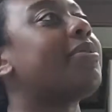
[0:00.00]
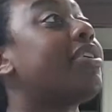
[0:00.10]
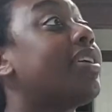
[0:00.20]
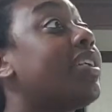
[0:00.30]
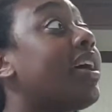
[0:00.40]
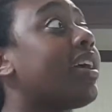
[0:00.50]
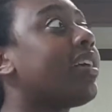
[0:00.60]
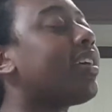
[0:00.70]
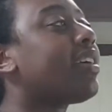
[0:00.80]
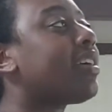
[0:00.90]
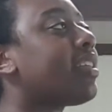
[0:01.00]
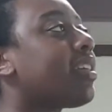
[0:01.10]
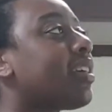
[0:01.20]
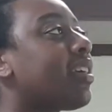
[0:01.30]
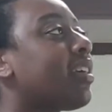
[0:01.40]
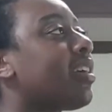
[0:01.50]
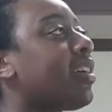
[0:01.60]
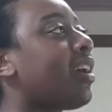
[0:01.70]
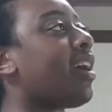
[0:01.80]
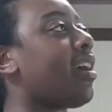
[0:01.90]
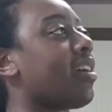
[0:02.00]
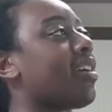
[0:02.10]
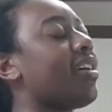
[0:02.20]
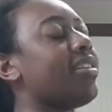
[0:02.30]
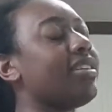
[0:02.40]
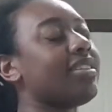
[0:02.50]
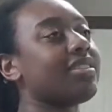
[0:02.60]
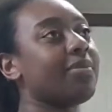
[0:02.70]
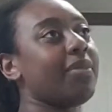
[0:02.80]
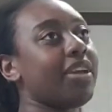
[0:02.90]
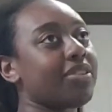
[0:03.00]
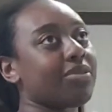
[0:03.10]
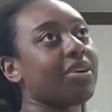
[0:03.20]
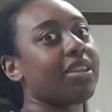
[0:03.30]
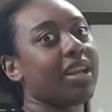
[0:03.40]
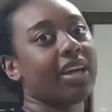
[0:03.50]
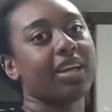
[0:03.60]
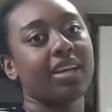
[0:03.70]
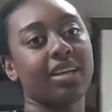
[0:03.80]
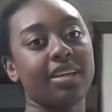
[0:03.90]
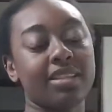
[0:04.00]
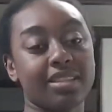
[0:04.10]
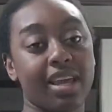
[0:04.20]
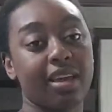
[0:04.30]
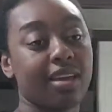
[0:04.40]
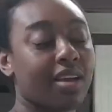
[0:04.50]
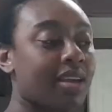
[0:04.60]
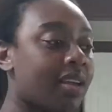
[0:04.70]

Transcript: period, I kind of need to make sure that I take